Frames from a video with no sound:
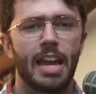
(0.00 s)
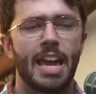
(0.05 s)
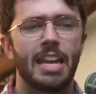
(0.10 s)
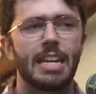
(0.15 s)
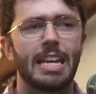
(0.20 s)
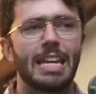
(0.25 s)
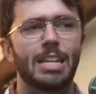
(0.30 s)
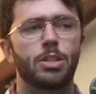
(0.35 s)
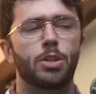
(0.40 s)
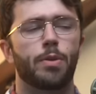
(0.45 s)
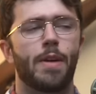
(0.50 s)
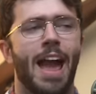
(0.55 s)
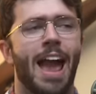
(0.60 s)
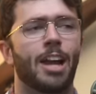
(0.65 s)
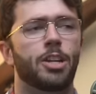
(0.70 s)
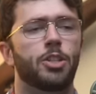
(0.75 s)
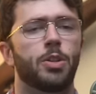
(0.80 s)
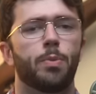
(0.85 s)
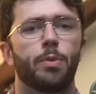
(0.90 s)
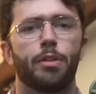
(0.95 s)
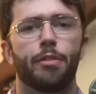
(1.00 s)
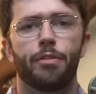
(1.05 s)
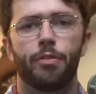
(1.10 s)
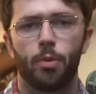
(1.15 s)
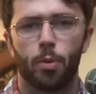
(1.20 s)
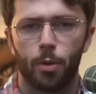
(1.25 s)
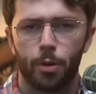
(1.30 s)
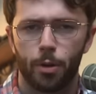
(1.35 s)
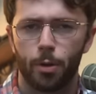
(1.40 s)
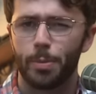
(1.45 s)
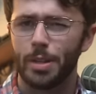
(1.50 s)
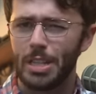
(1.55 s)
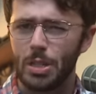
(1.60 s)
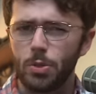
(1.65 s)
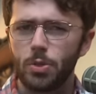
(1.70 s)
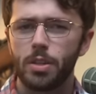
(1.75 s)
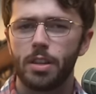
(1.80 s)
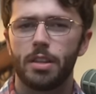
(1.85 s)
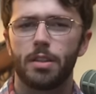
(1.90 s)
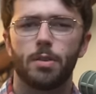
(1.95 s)
any interaction with a foreigner, but
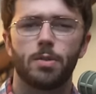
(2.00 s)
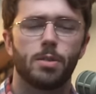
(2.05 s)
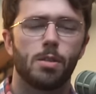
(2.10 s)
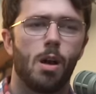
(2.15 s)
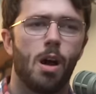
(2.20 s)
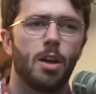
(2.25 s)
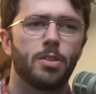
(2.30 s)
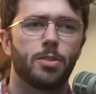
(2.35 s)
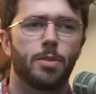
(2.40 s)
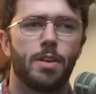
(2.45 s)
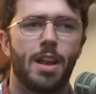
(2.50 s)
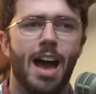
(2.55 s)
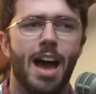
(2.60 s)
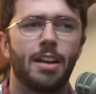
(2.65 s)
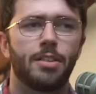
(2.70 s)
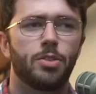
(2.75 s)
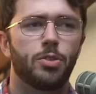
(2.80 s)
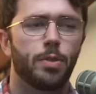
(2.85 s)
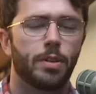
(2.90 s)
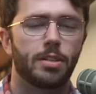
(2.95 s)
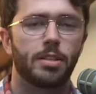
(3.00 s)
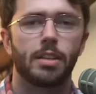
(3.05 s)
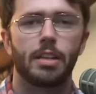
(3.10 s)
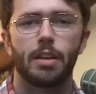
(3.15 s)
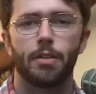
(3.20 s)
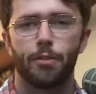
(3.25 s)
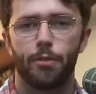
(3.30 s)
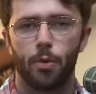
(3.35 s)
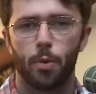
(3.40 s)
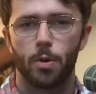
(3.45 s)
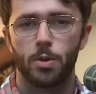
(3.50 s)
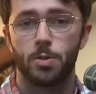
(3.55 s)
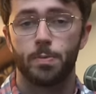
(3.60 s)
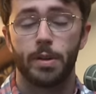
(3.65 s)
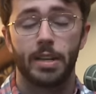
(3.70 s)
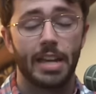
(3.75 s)
usually those laws are not strictly enforced.